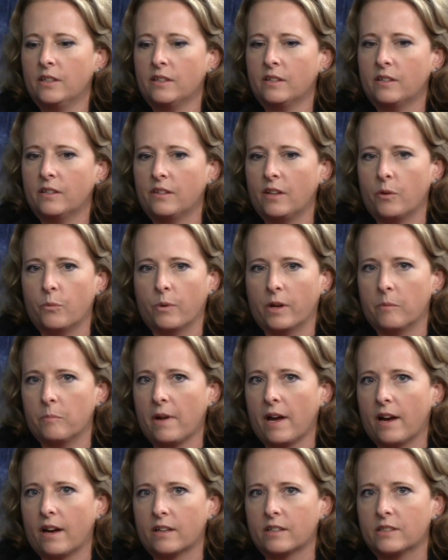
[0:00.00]
they went
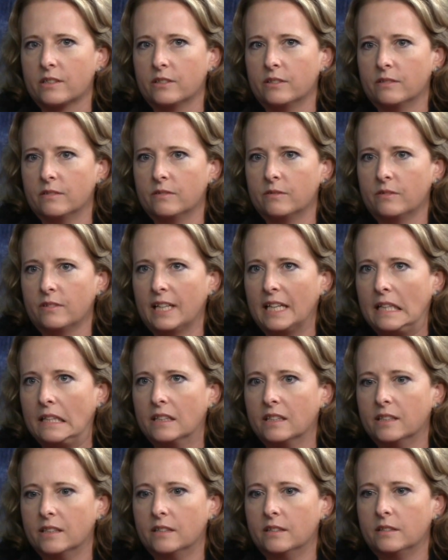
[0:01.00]
back to
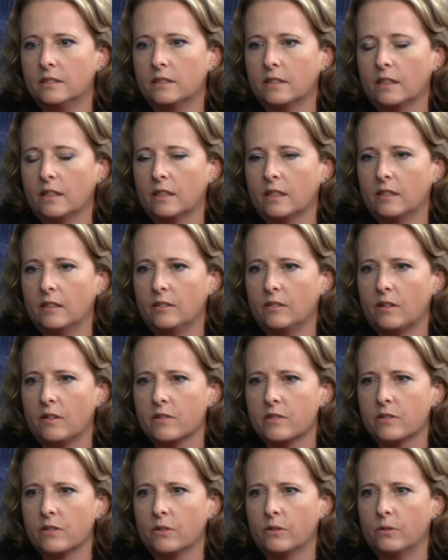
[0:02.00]
England and
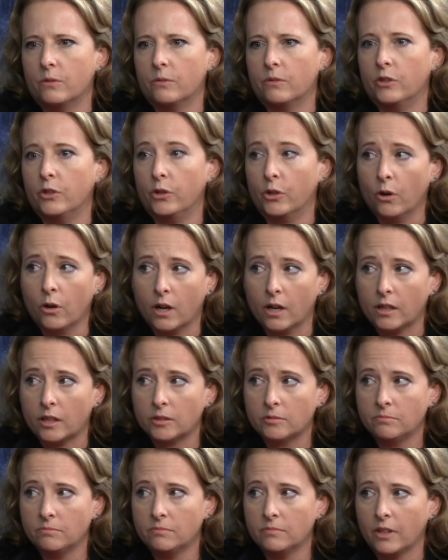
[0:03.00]
also New York.
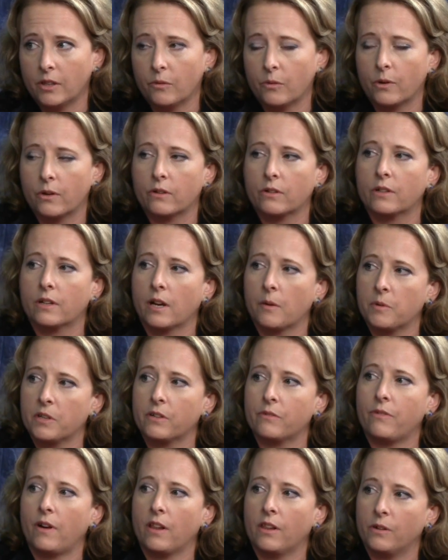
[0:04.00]
They were able to
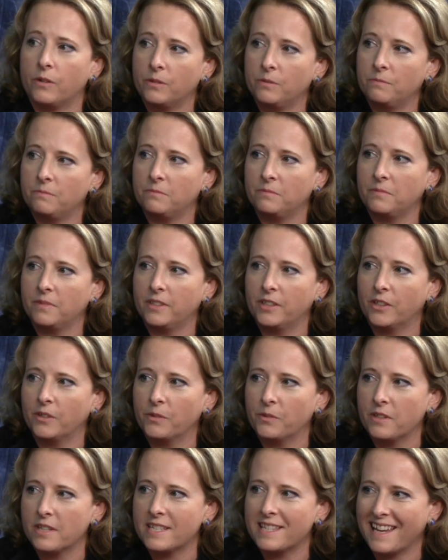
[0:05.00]
follow, you know,
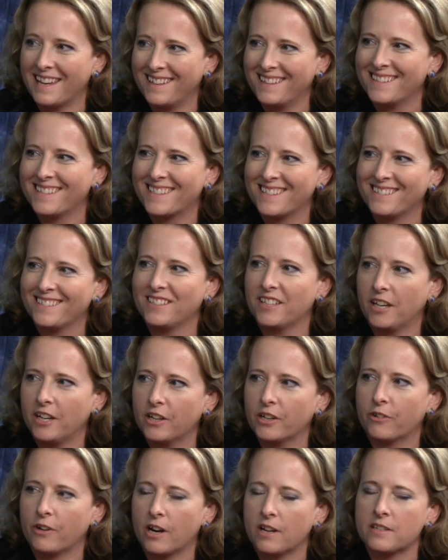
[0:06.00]
the saints yeah.
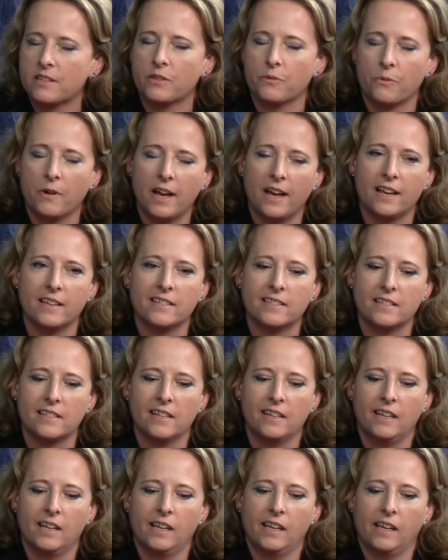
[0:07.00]
across the West,
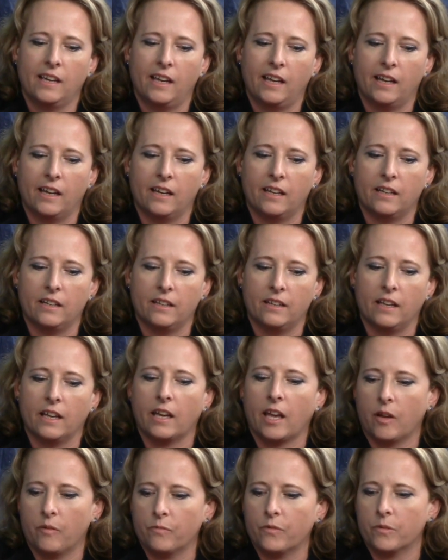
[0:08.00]
and they
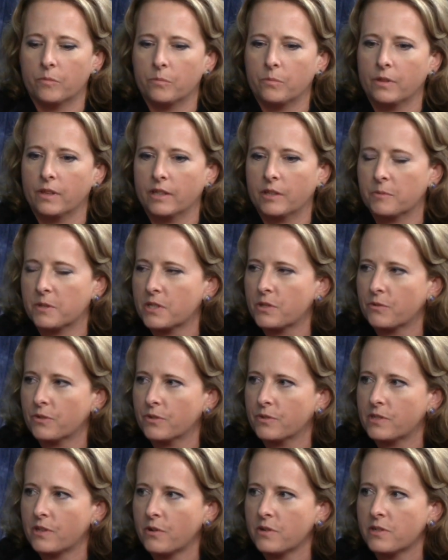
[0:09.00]
came from polygamous
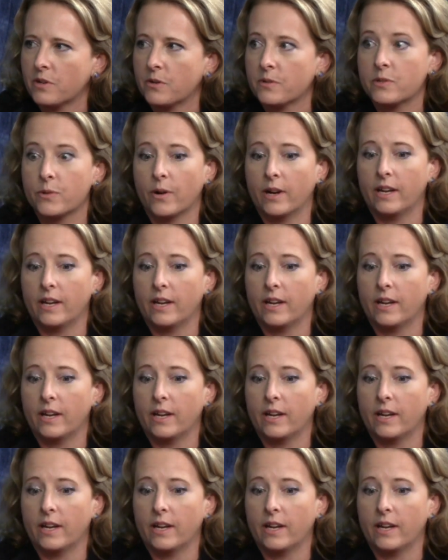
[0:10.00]
roots also. So I